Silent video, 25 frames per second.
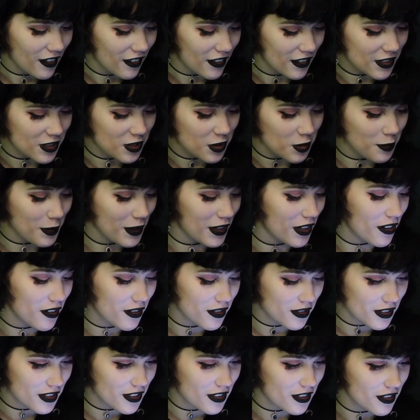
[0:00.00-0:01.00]
let's go to my
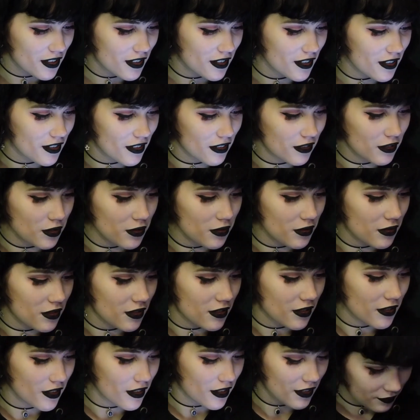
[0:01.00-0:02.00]
notes. Woo.
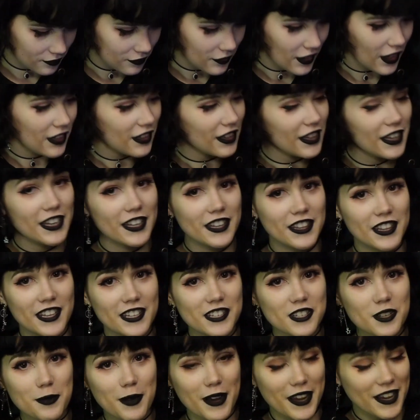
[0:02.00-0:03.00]
Like,
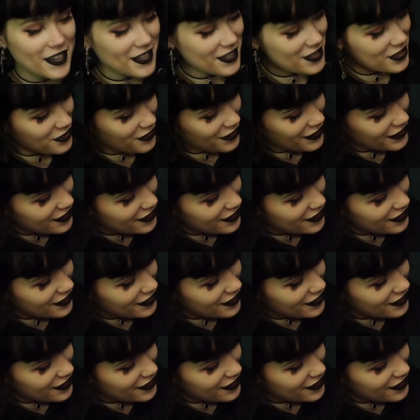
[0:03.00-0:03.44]
these are my history